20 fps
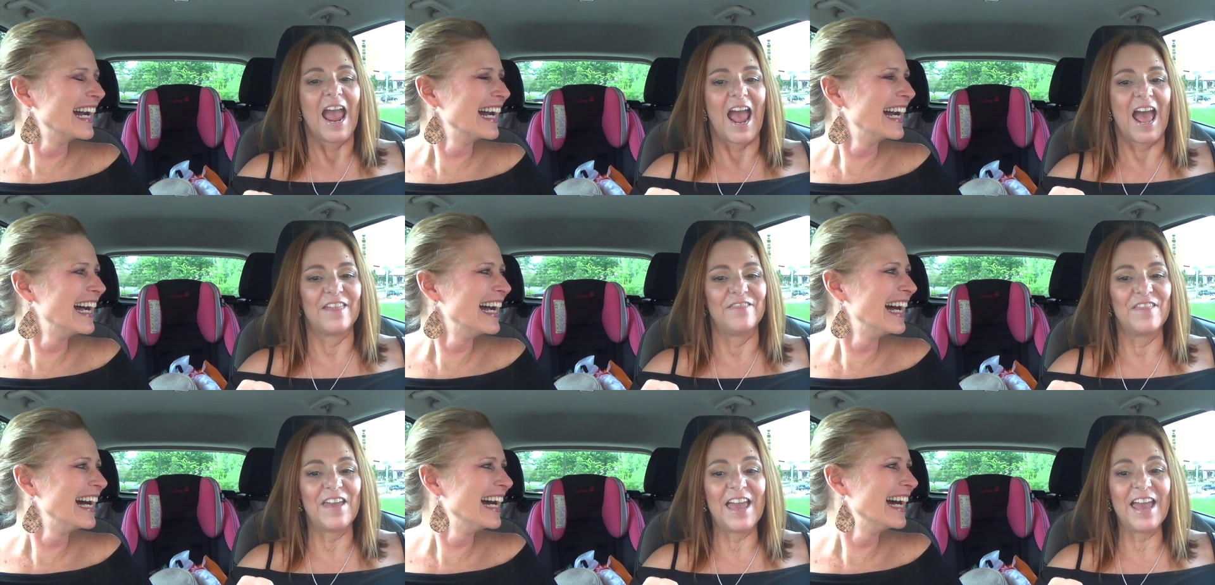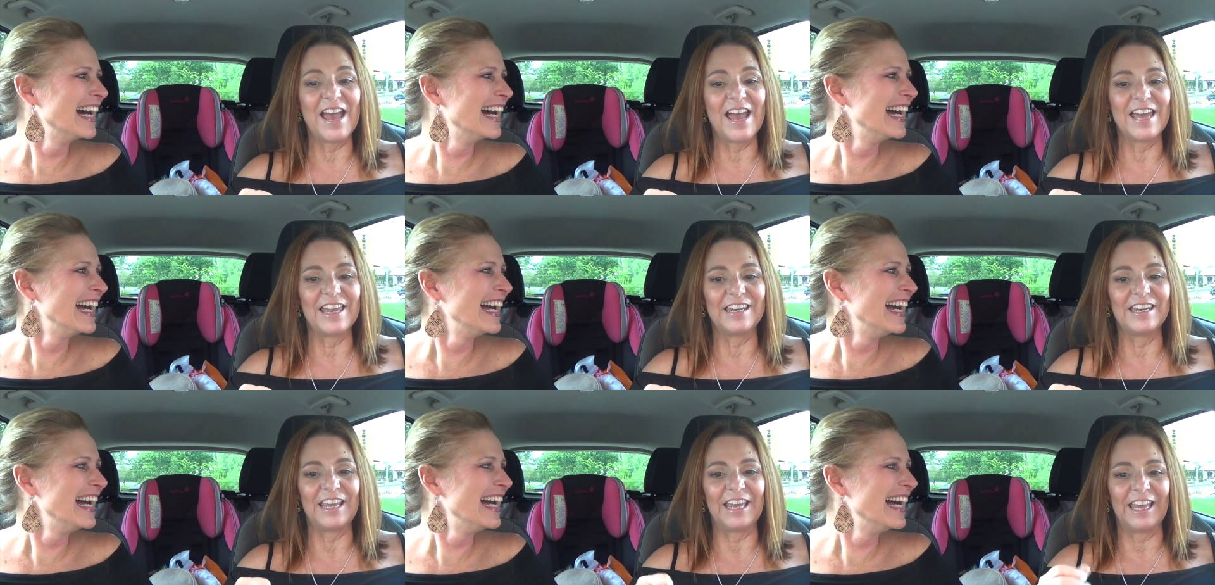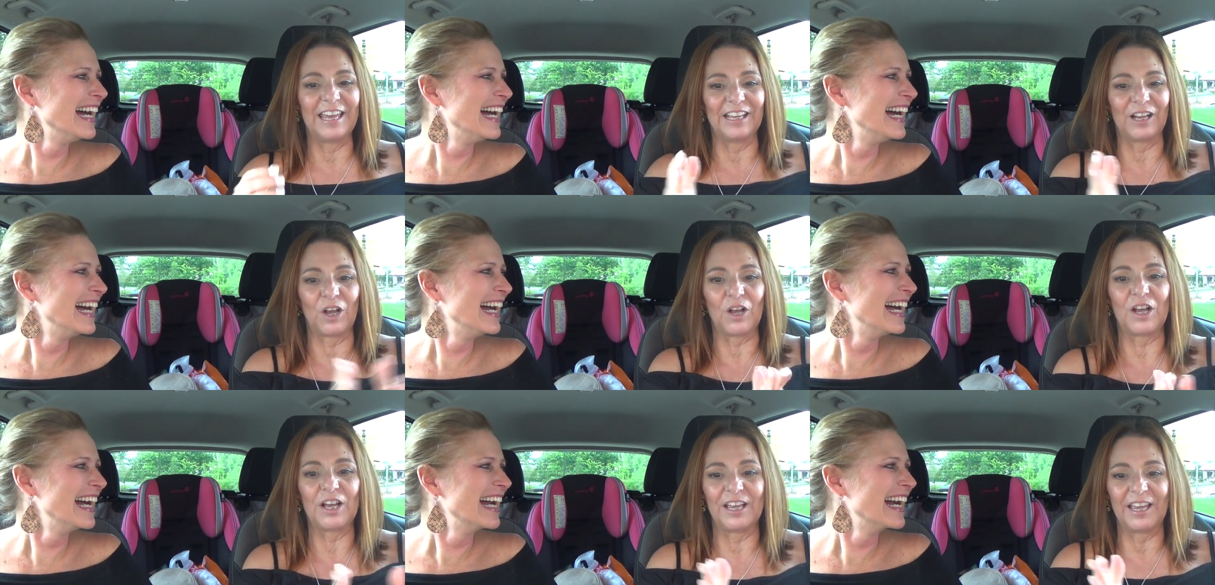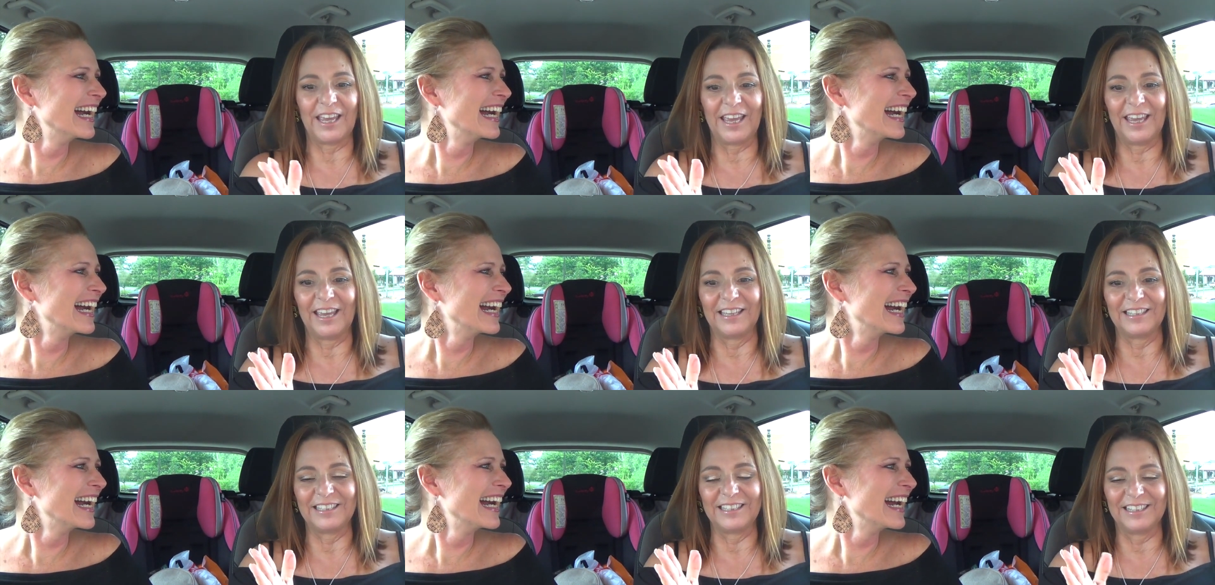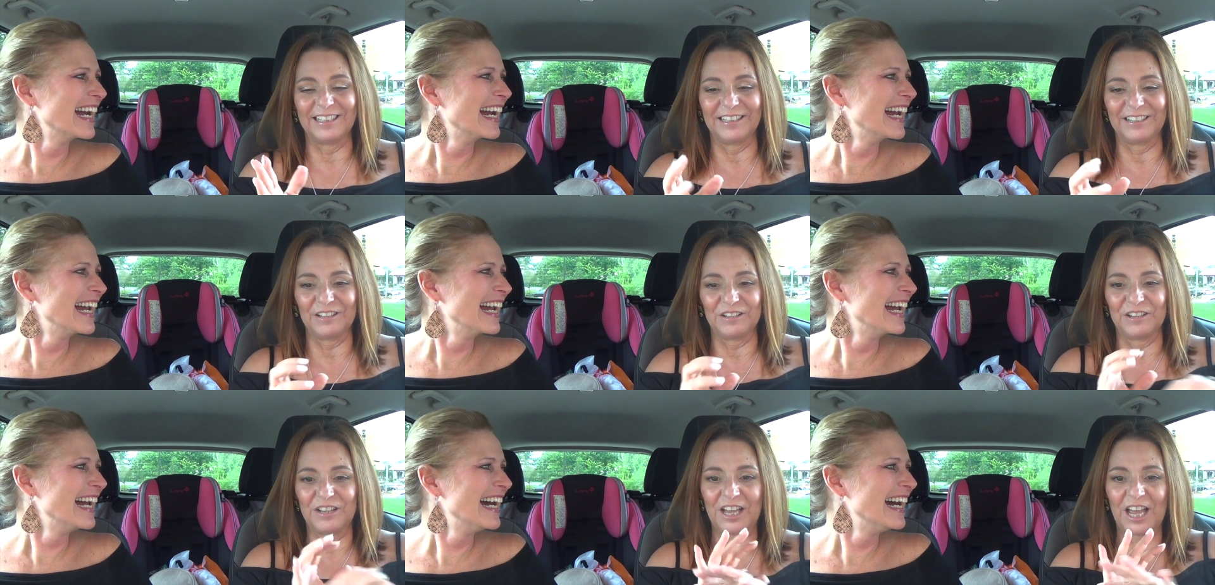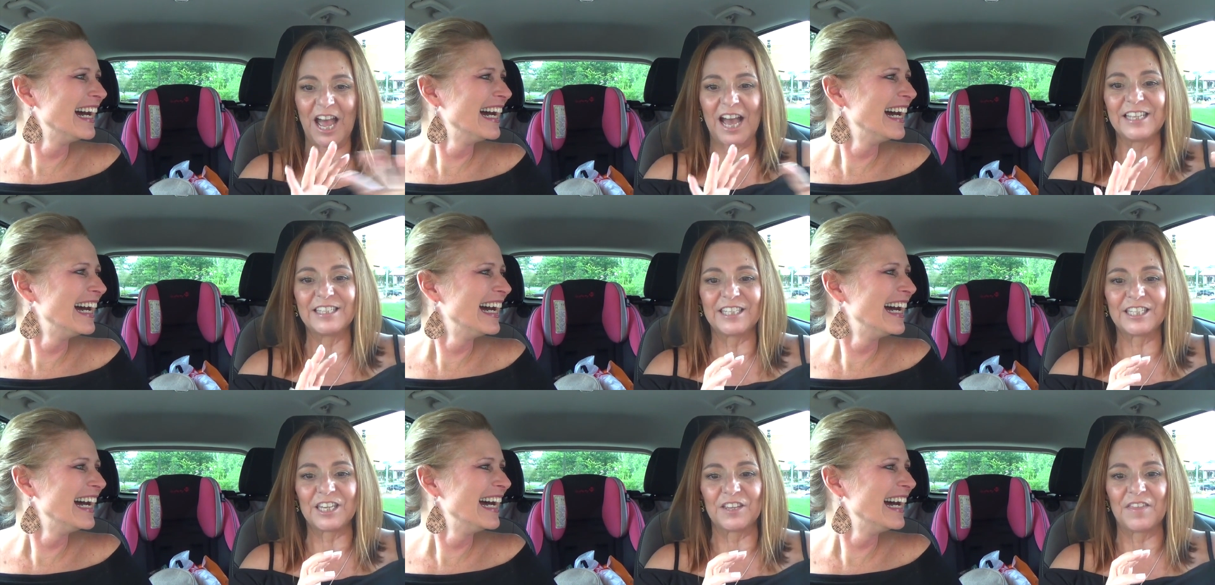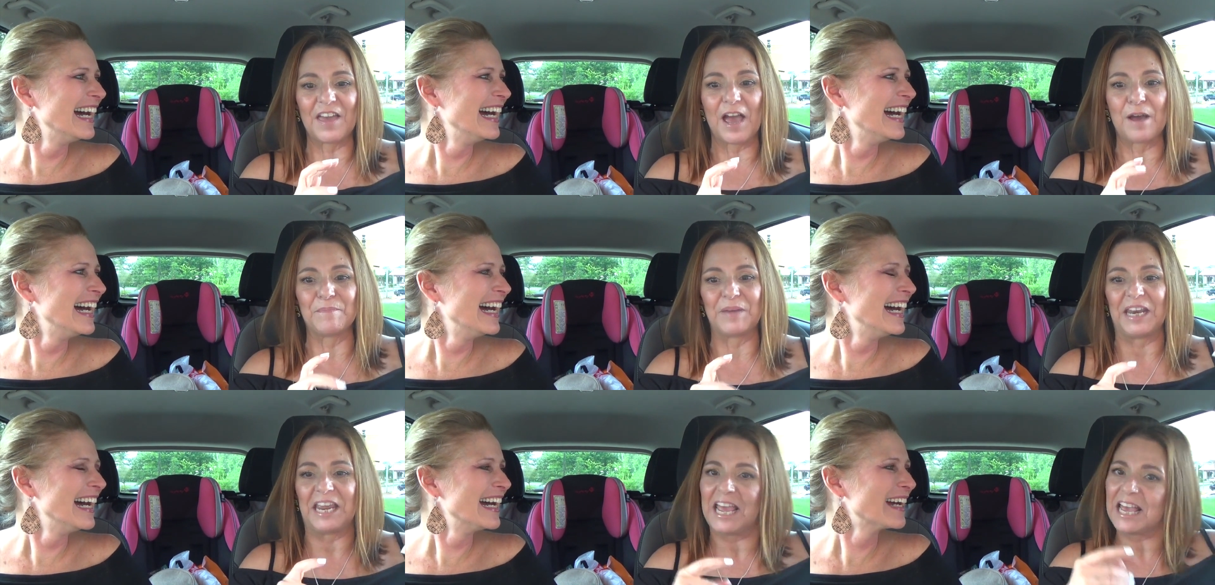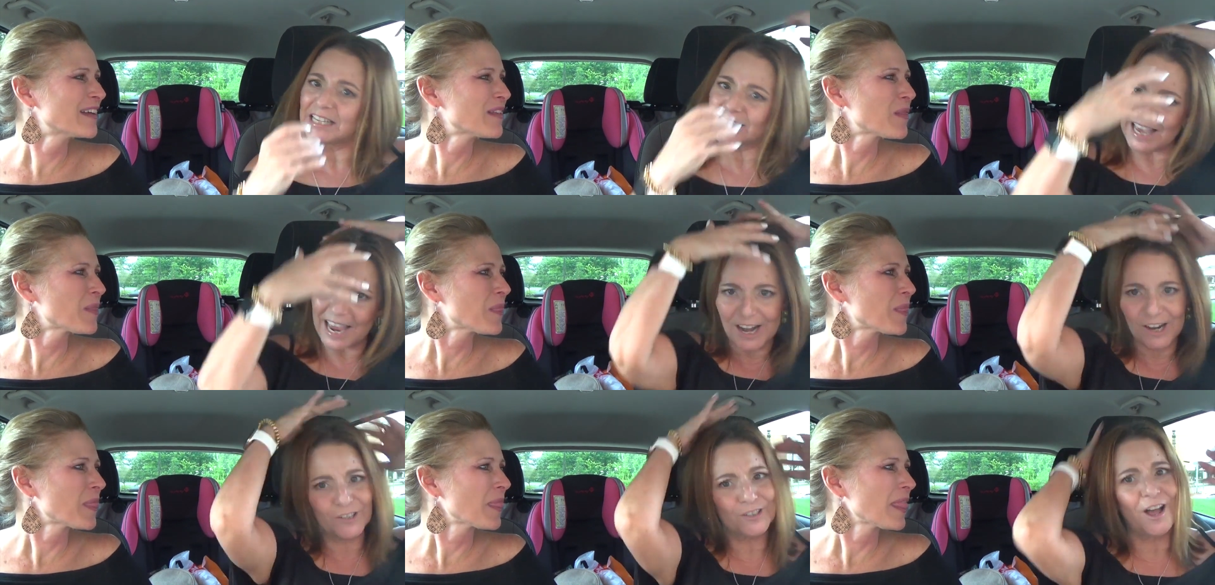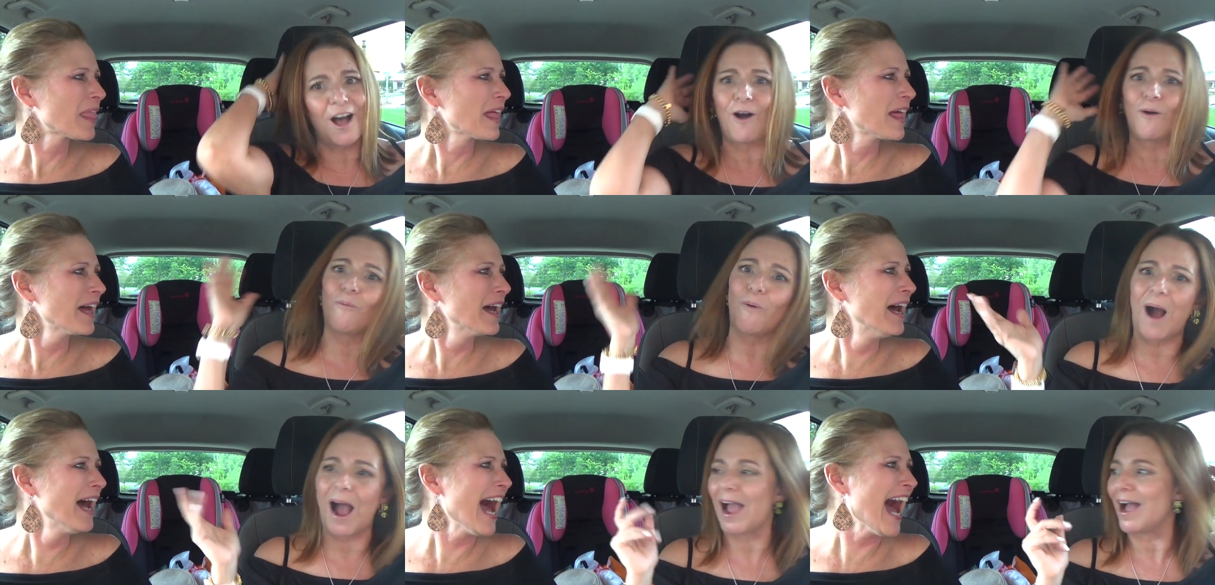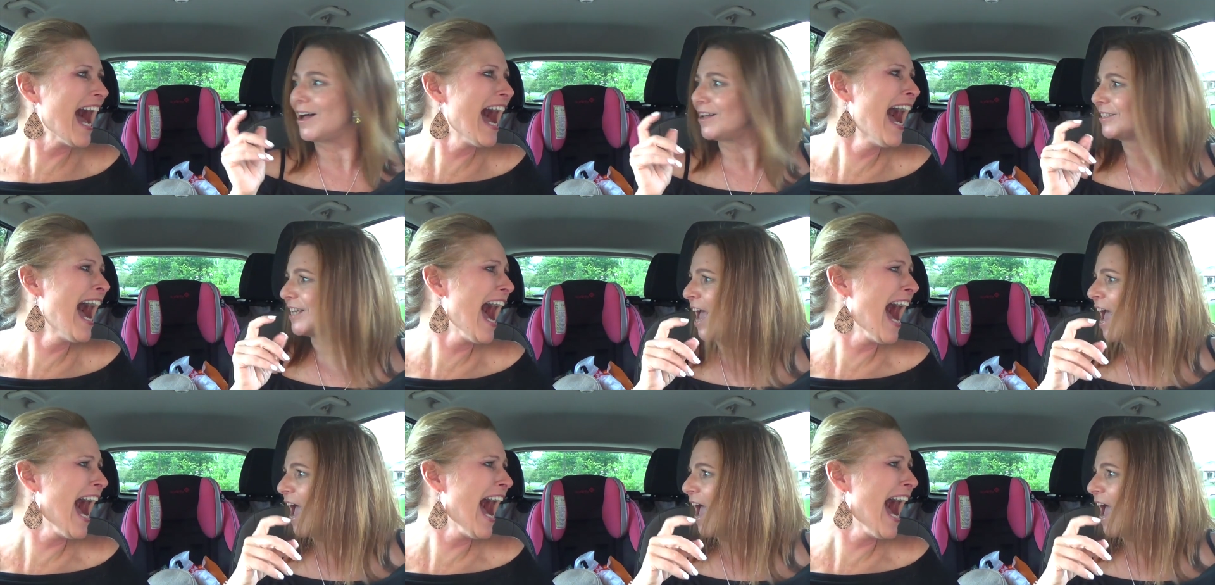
Speaker 1: and then it it cuts to them, and his hair's all wild,